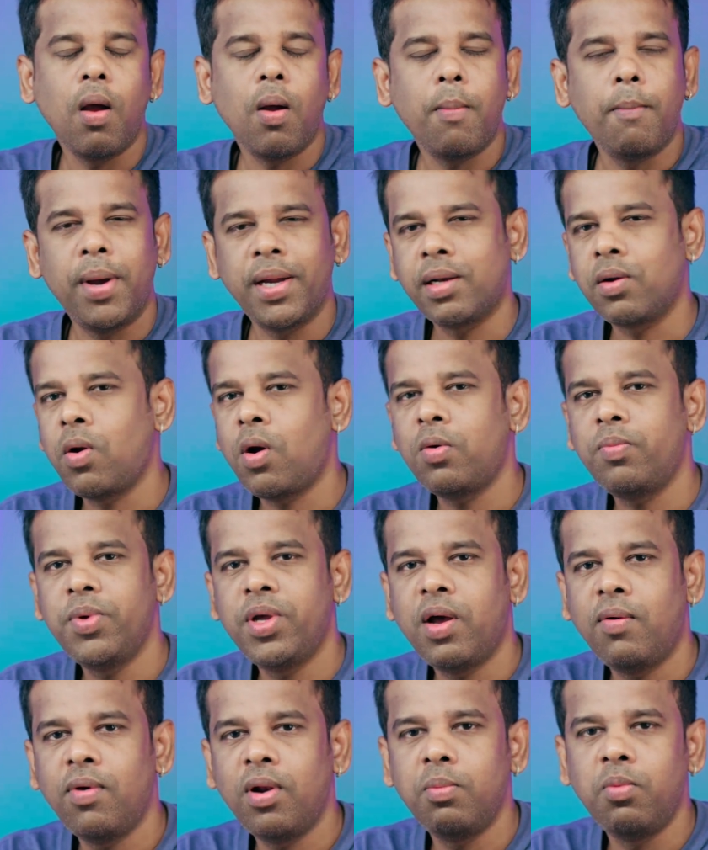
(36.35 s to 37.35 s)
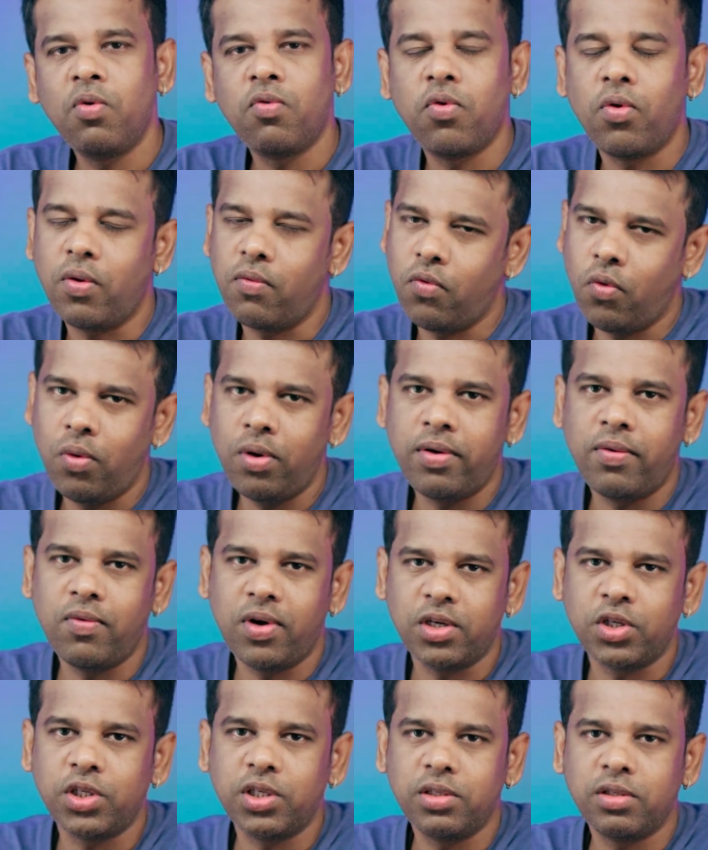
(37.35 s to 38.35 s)
might not be available for older
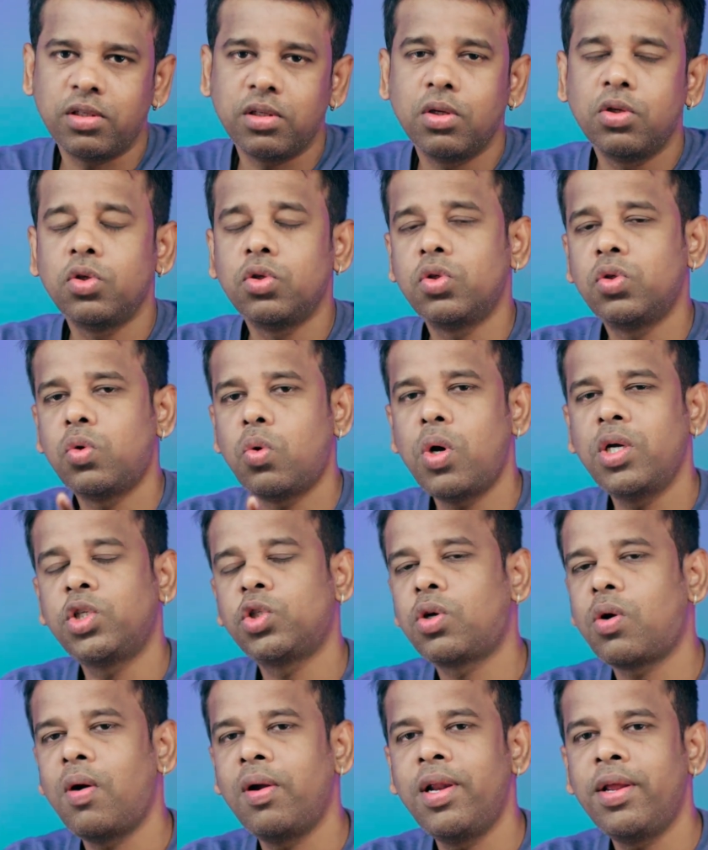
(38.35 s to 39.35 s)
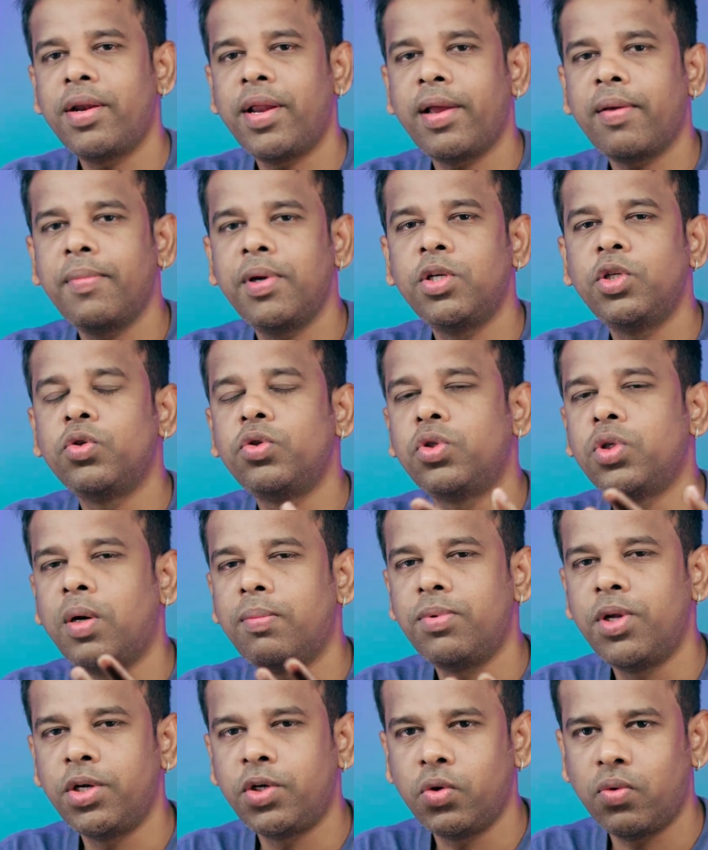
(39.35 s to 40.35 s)
versions, so I strongly recommend you to
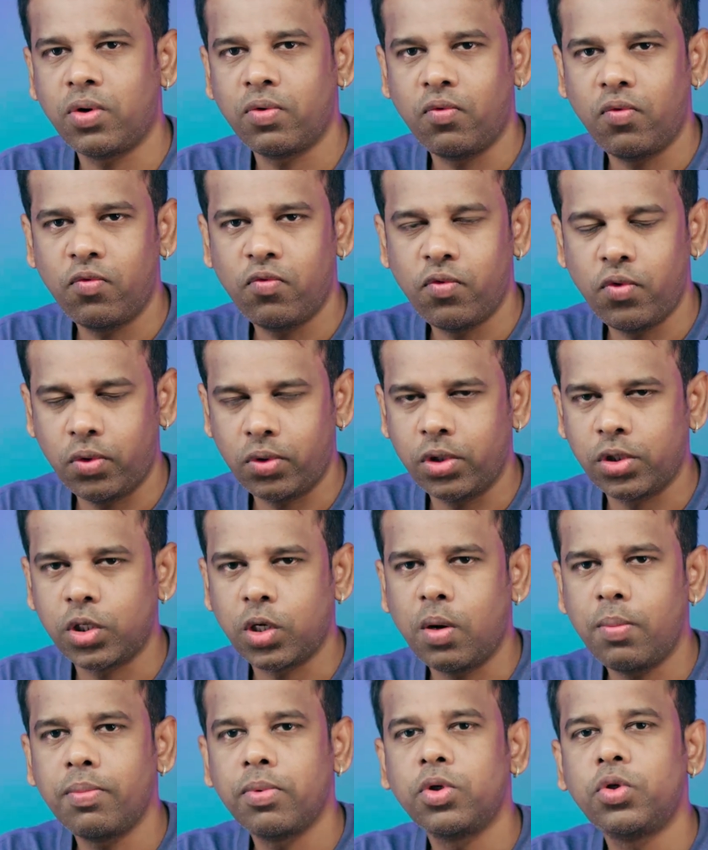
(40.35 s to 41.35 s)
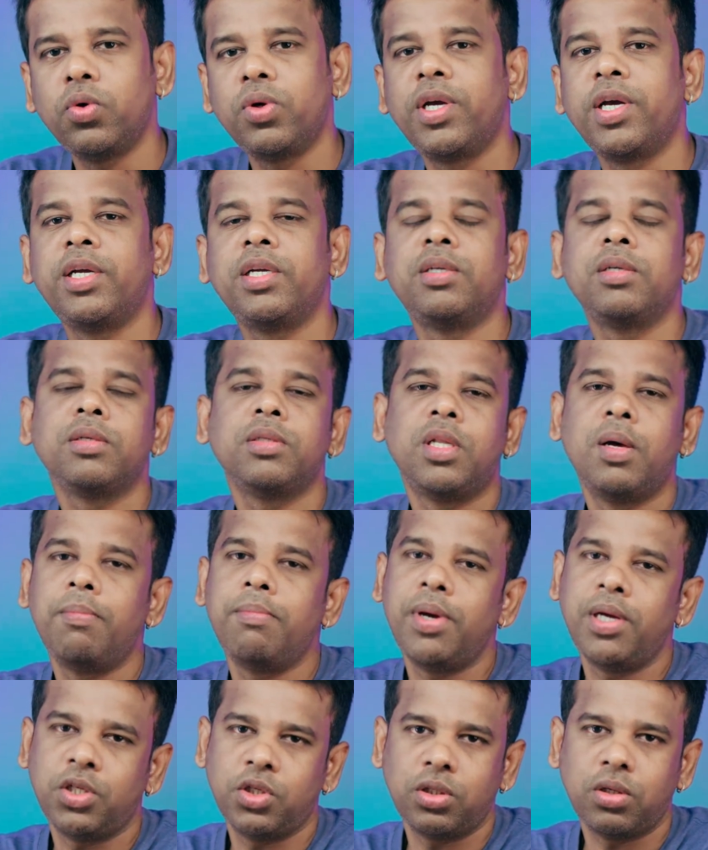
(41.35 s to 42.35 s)
update your Photoshop to get the
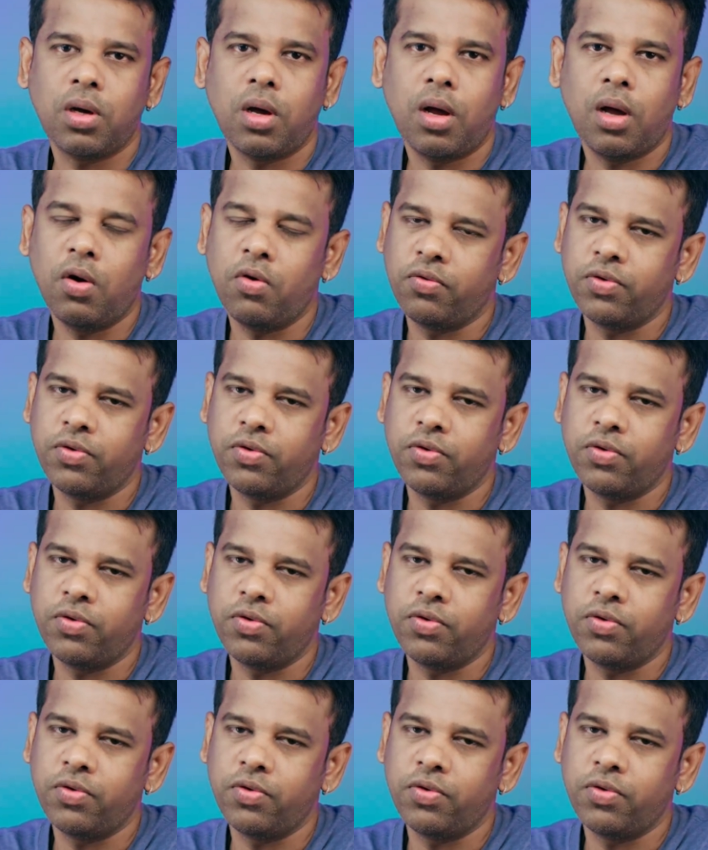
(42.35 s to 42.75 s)
best of